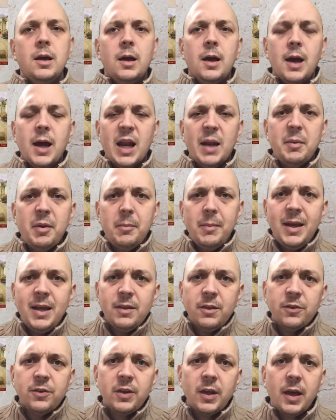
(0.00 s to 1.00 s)
And I'm going to make
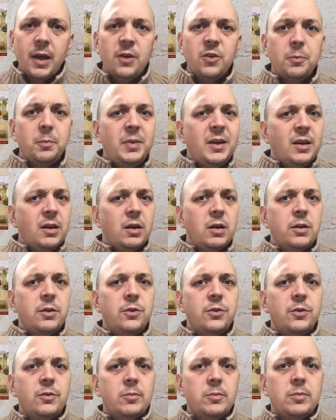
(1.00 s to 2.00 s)
this case
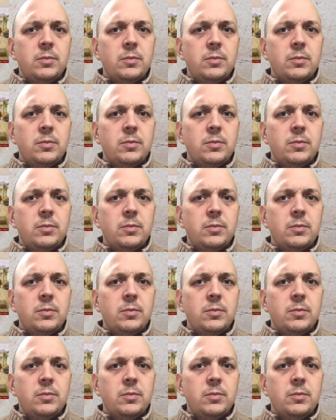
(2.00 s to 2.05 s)
because